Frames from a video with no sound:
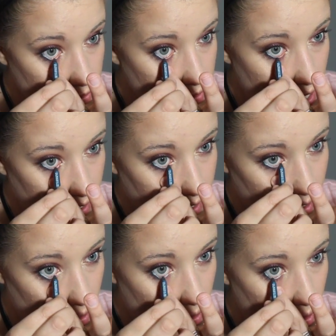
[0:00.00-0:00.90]
Drag
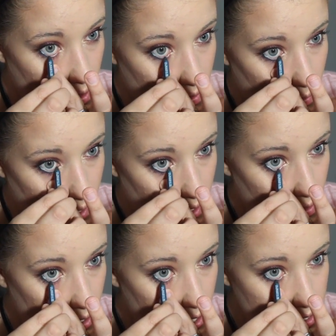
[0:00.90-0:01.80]
it all the way
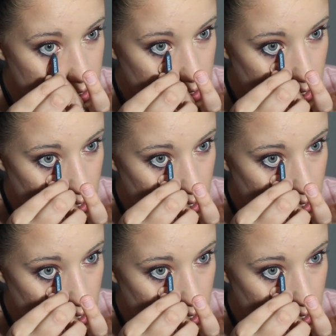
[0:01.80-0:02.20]
across.